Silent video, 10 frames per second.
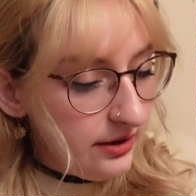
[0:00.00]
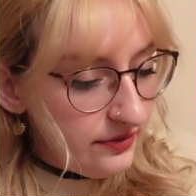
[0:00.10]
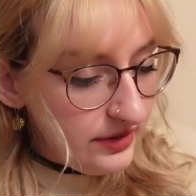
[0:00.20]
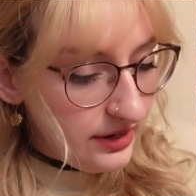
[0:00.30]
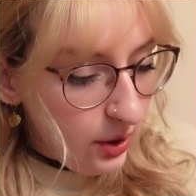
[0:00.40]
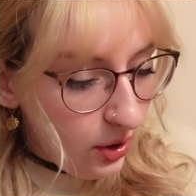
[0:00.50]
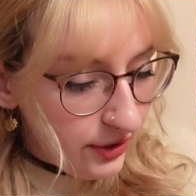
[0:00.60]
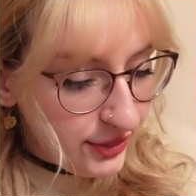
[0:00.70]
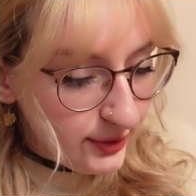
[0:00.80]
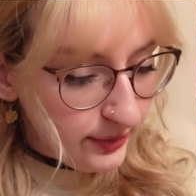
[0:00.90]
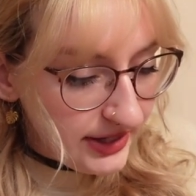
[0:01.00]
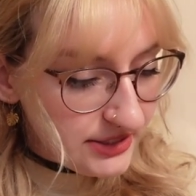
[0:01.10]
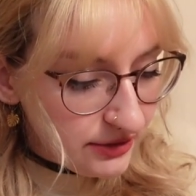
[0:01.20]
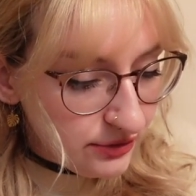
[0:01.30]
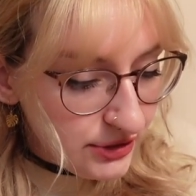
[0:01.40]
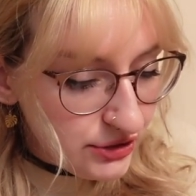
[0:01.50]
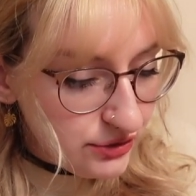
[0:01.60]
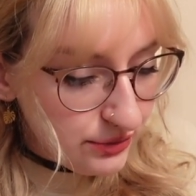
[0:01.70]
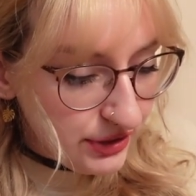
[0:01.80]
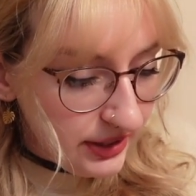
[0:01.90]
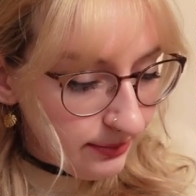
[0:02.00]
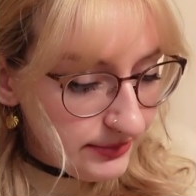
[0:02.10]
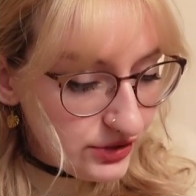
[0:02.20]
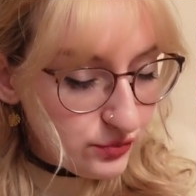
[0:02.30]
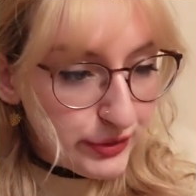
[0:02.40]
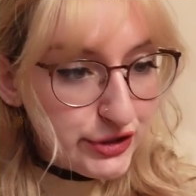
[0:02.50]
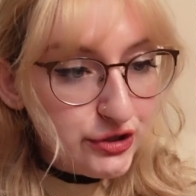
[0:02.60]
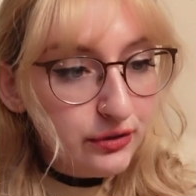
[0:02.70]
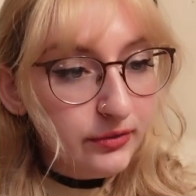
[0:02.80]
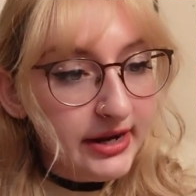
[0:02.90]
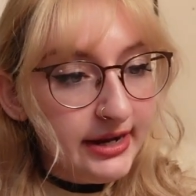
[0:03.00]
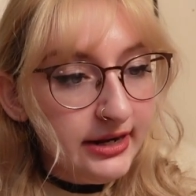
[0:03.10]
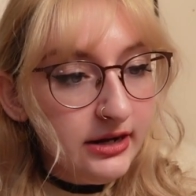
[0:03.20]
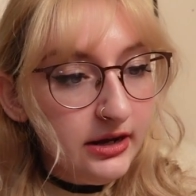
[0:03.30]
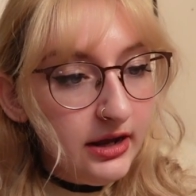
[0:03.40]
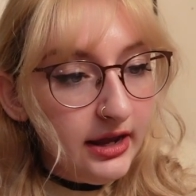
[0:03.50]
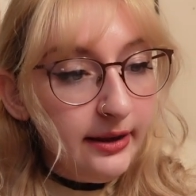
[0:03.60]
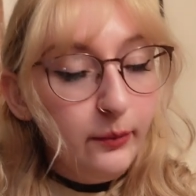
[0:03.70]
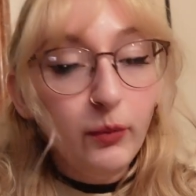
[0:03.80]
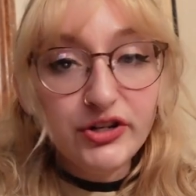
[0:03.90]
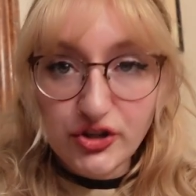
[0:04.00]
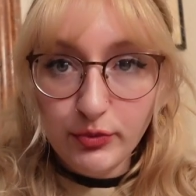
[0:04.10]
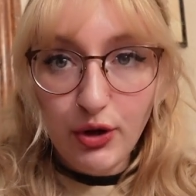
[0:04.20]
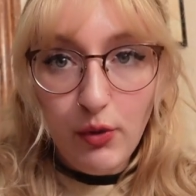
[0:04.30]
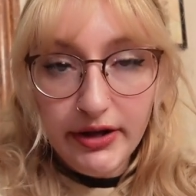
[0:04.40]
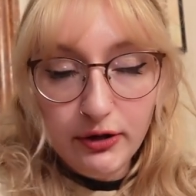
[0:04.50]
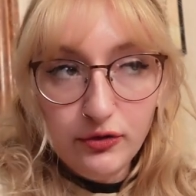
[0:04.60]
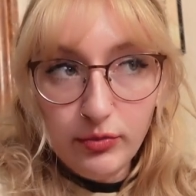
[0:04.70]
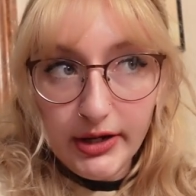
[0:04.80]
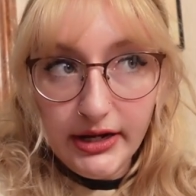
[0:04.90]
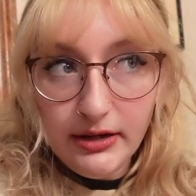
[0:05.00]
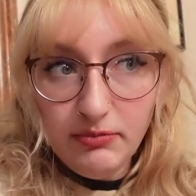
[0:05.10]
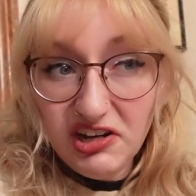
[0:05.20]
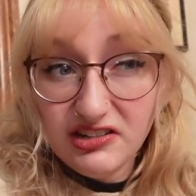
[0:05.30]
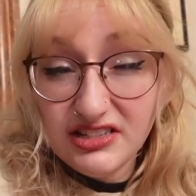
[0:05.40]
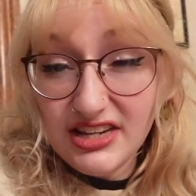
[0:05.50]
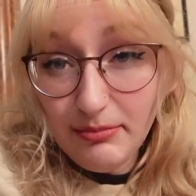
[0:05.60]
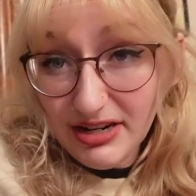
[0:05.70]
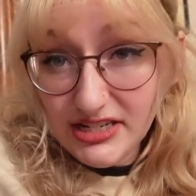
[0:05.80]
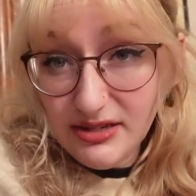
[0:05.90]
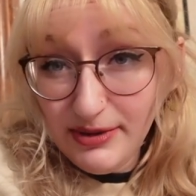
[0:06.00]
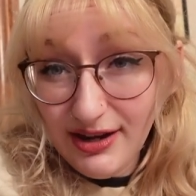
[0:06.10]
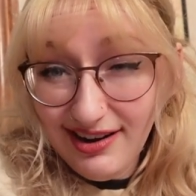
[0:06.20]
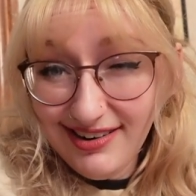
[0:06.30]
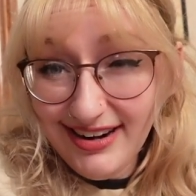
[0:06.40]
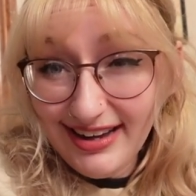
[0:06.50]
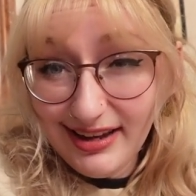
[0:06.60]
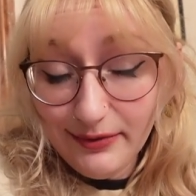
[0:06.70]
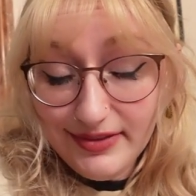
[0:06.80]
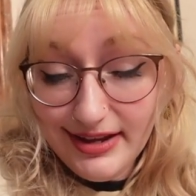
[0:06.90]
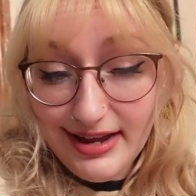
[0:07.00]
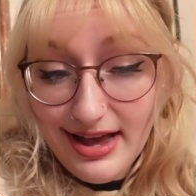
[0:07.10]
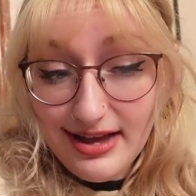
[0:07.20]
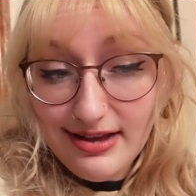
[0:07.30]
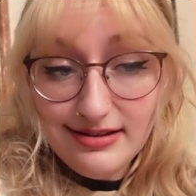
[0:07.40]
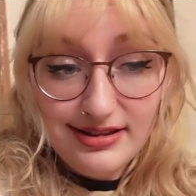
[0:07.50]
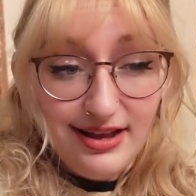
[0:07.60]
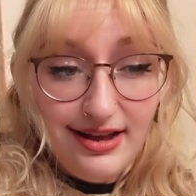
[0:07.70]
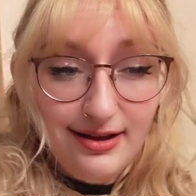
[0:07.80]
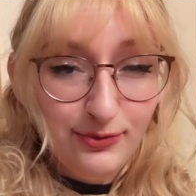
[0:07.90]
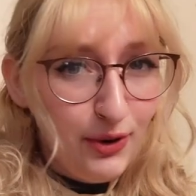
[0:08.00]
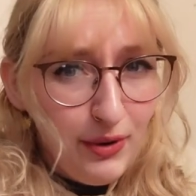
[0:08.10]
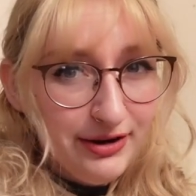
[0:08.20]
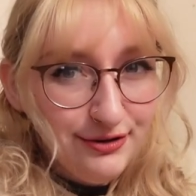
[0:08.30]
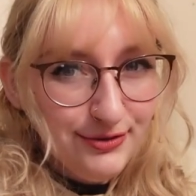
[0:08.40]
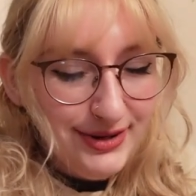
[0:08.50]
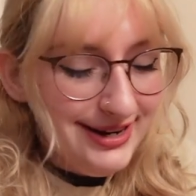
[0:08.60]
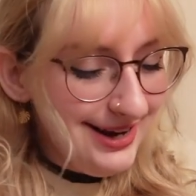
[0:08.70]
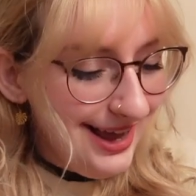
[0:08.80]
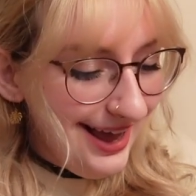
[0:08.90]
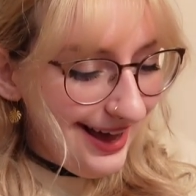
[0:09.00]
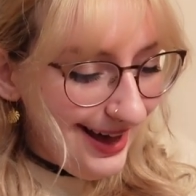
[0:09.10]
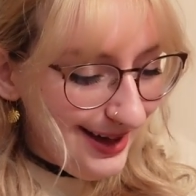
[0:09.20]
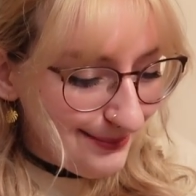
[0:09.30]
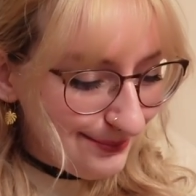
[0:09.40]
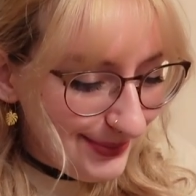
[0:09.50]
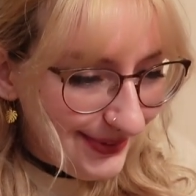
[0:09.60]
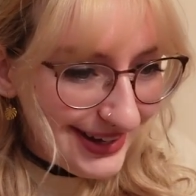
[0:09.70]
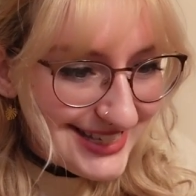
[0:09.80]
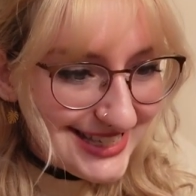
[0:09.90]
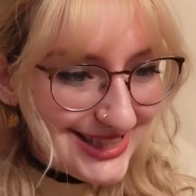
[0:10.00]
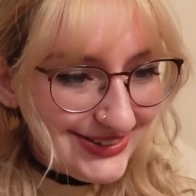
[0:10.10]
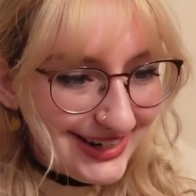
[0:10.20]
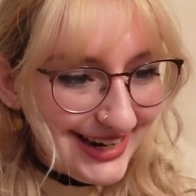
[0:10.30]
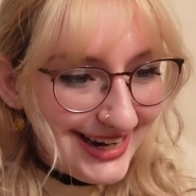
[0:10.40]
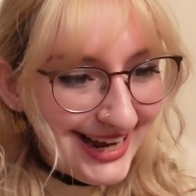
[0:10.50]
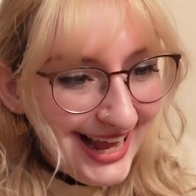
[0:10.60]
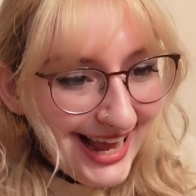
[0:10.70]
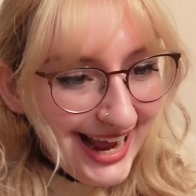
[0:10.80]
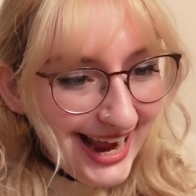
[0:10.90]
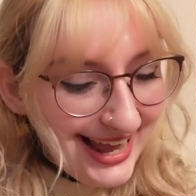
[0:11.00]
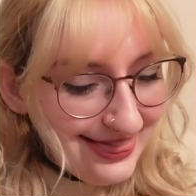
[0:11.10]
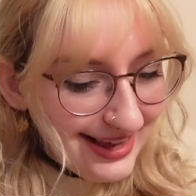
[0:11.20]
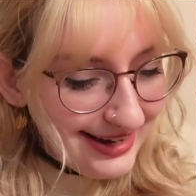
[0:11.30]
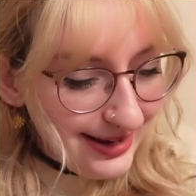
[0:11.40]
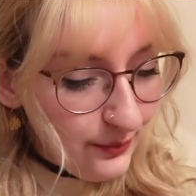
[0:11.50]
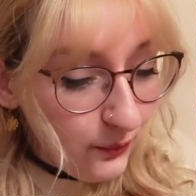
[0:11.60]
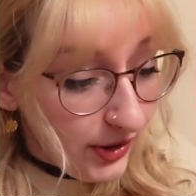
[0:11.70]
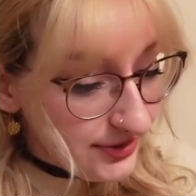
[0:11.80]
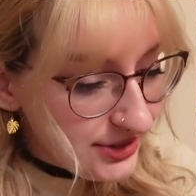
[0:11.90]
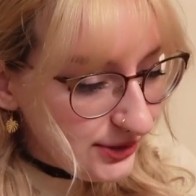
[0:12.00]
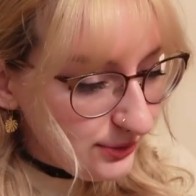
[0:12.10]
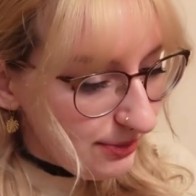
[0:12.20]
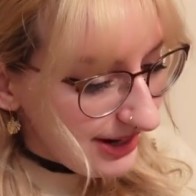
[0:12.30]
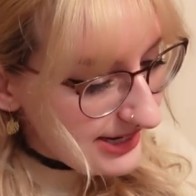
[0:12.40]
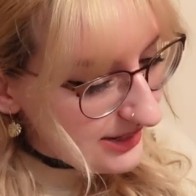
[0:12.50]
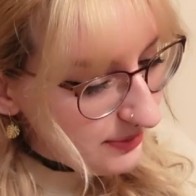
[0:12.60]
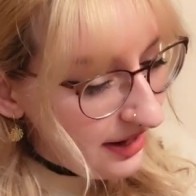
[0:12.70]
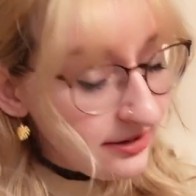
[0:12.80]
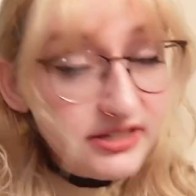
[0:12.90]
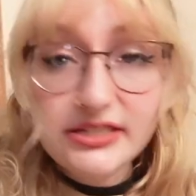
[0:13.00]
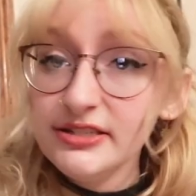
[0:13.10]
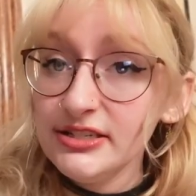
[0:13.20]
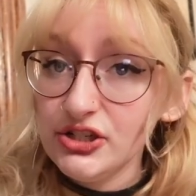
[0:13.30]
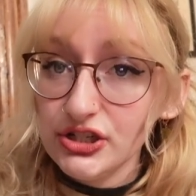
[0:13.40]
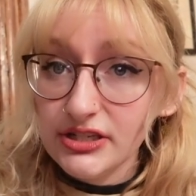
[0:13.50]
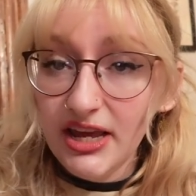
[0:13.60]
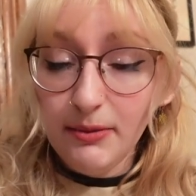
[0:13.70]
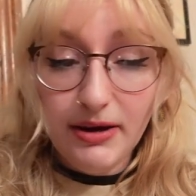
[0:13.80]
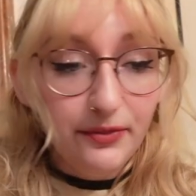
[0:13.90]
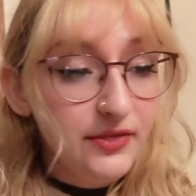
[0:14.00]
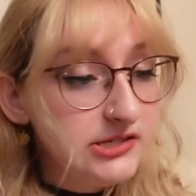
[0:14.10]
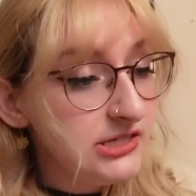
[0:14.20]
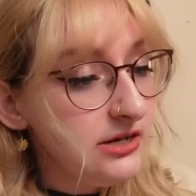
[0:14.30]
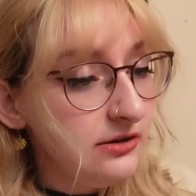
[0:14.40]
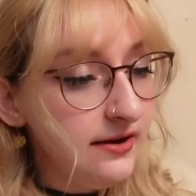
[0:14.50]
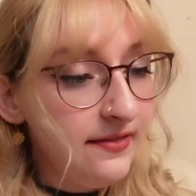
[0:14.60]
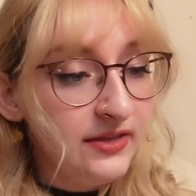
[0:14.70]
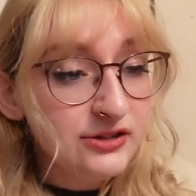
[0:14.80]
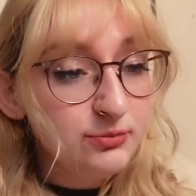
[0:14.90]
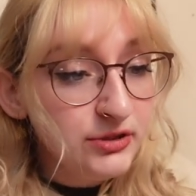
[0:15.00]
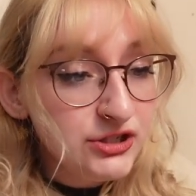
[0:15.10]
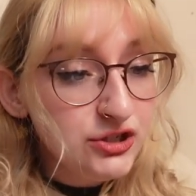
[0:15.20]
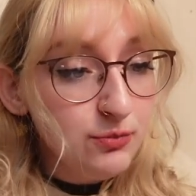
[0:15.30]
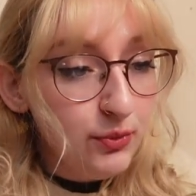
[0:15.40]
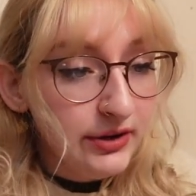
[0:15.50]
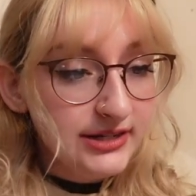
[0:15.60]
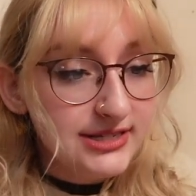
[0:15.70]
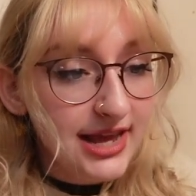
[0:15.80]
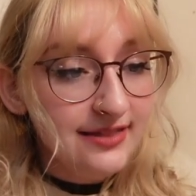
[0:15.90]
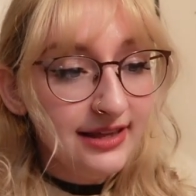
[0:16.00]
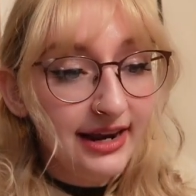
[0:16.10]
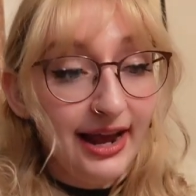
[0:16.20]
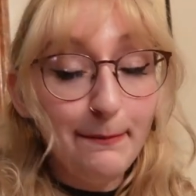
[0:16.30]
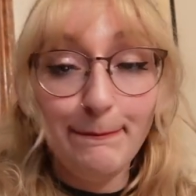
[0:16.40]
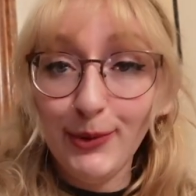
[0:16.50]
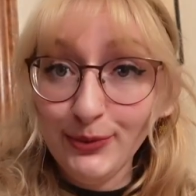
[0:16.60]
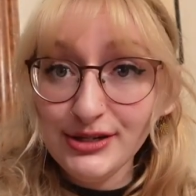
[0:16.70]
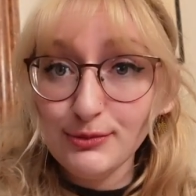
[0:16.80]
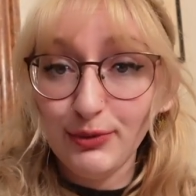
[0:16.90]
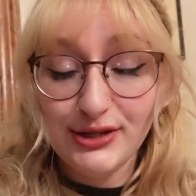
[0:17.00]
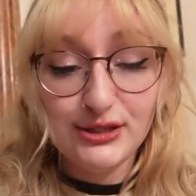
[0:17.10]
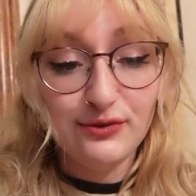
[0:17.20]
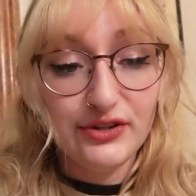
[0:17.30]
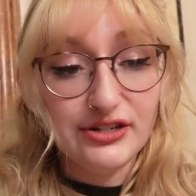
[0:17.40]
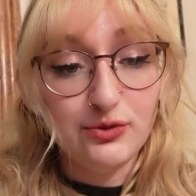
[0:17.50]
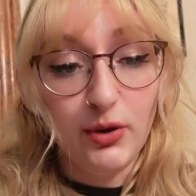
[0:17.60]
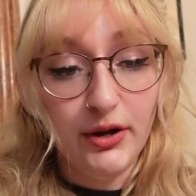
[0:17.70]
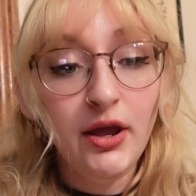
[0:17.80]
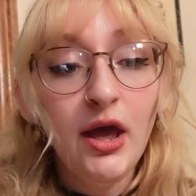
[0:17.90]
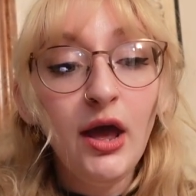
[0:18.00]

The author writes under a pseudonym, switch your grade. It was a required read because it's on my TBR. I count that as required to read, um, plus three. And then it was new to my TBR since it just came out this year, and that's plus two points. And then I got bonus points for this one,